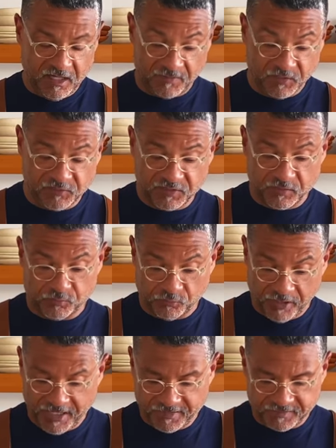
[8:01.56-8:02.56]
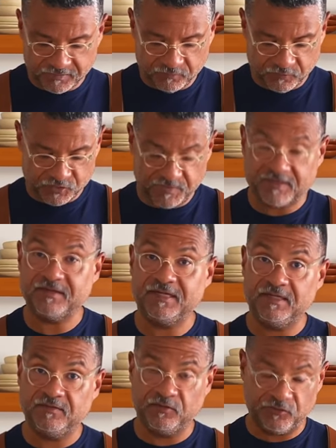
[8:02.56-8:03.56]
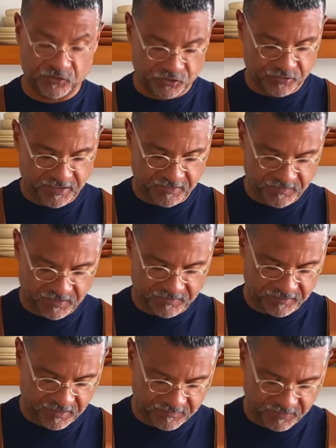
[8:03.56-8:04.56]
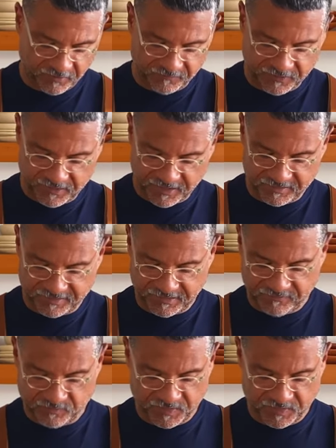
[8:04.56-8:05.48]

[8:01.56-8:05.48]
I'm using the breast, which makes it easier to shred because it comes off in nice even